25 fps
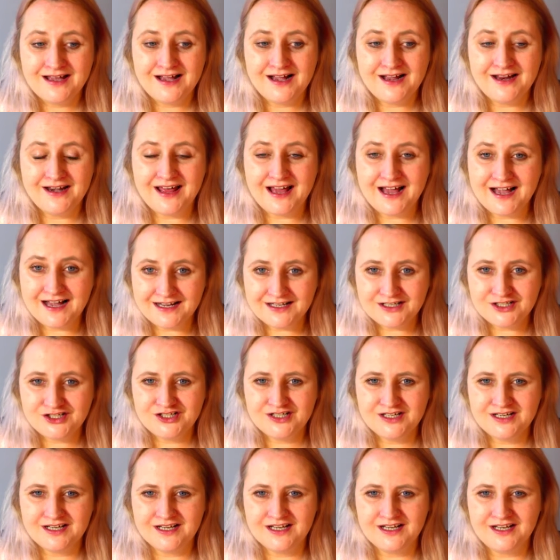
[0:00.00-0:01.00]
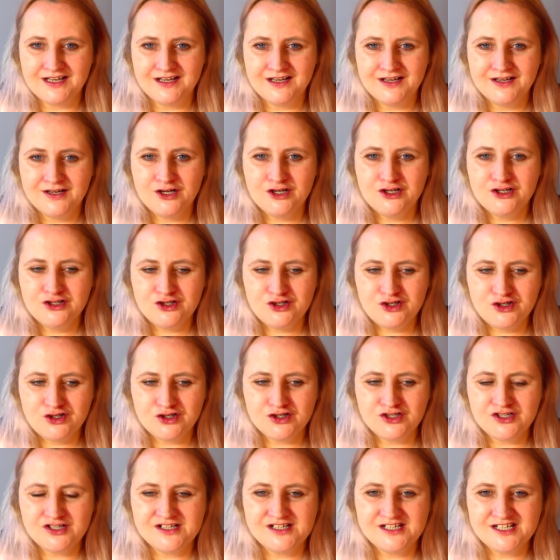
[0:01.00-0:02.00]
And actually
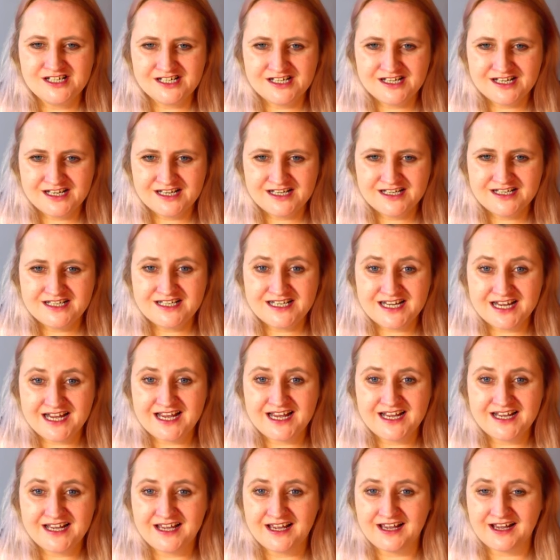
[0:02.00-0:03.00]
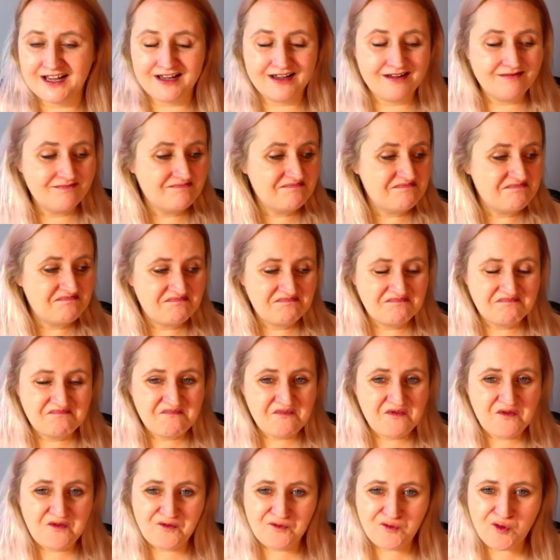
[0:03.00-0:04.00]
just taking
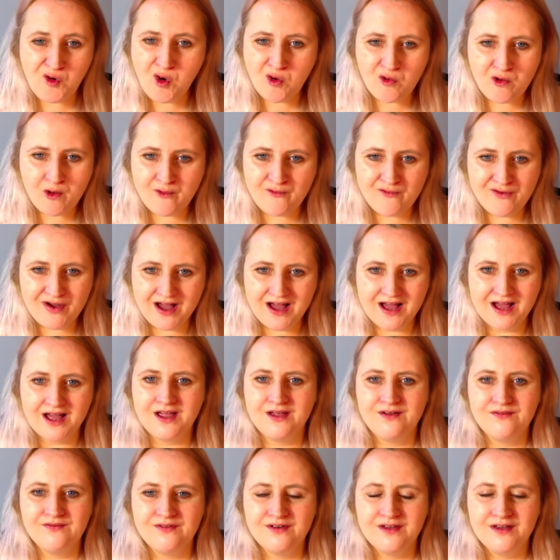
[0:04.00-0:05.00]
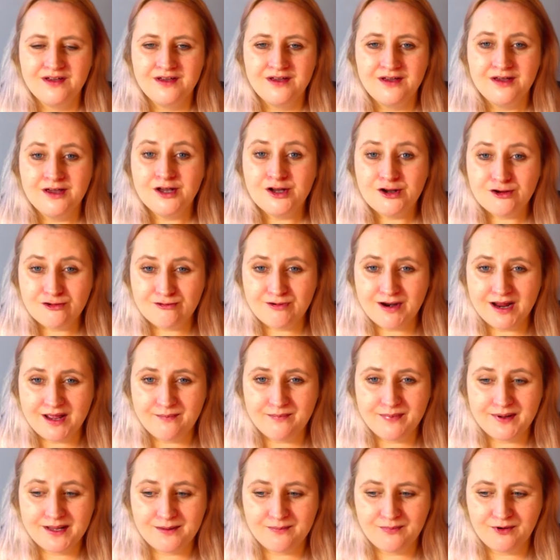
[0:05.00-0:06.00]
4 or 5
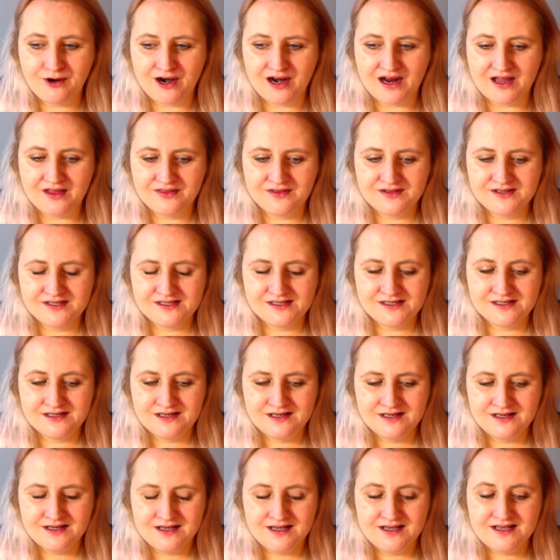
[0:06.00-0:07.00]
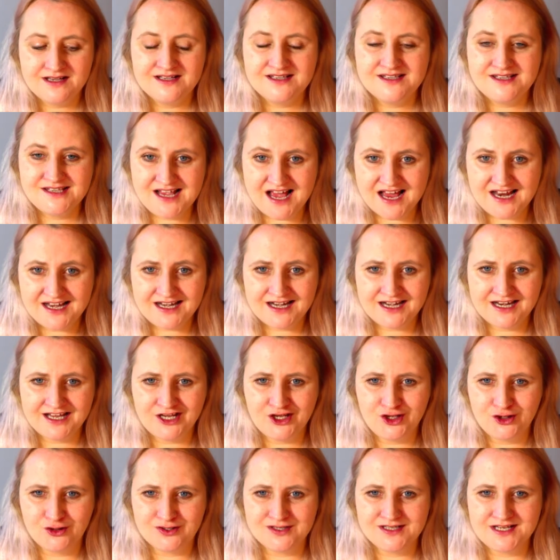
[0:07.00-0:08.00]
great big breaths, settling
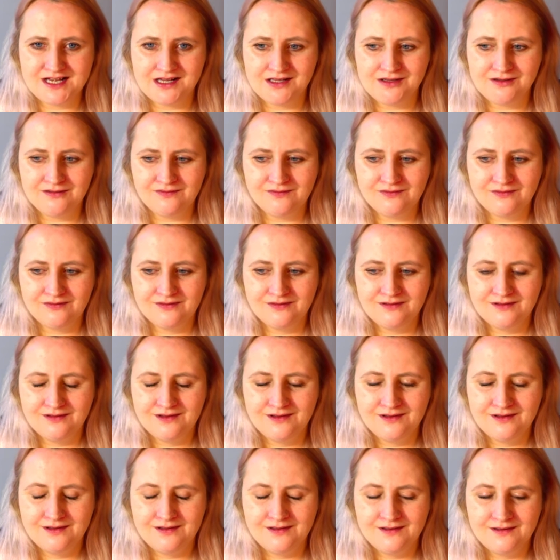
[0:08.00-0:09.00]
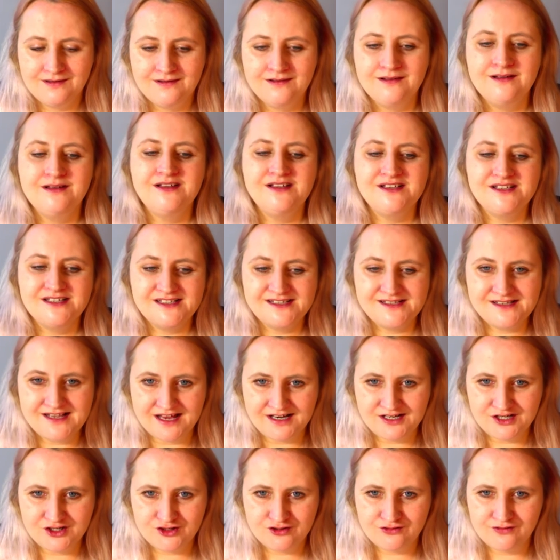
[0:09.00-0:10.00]
yourself,
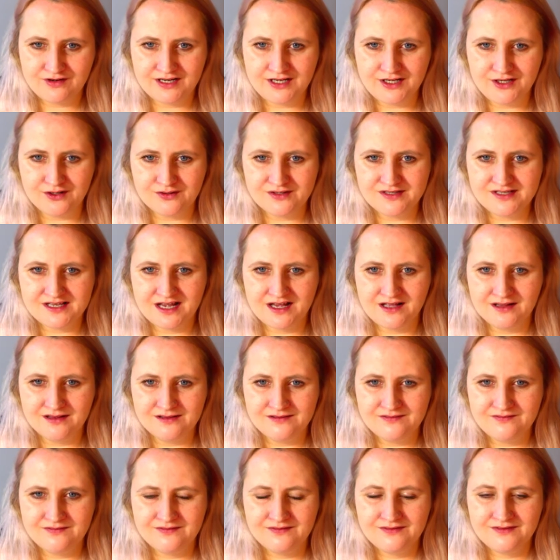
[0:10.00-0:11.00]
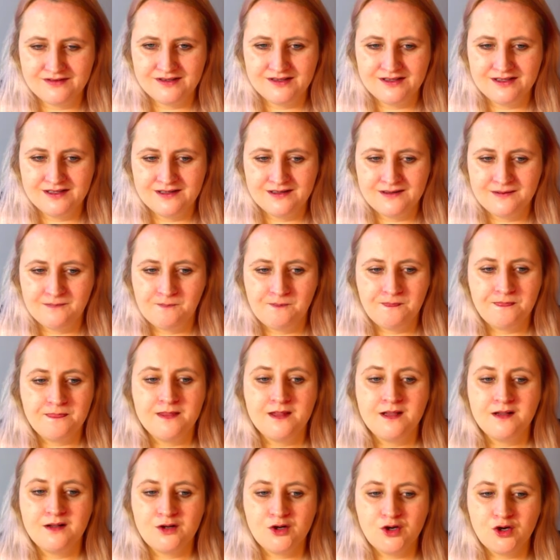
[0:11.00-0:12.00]
centering yourself,
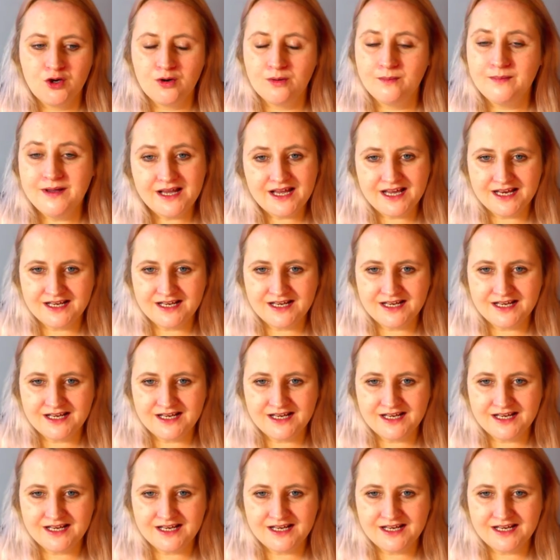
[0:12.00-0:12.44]
coming